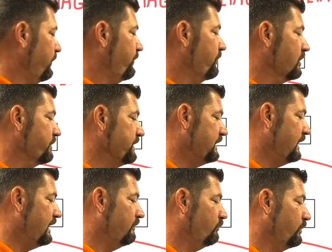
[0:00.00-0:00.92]
The
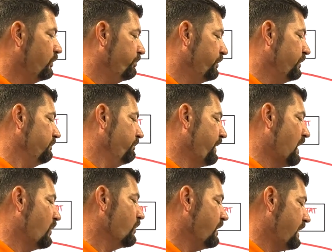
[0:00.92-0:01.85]
thermostat will put
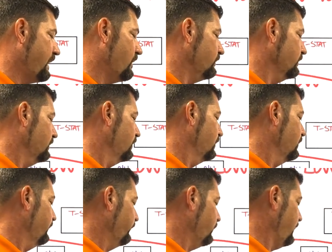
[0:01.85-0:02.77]
power out
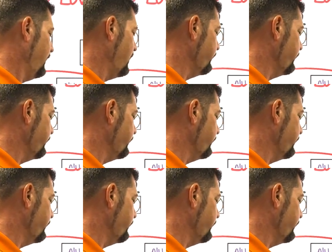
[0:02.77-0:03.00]
for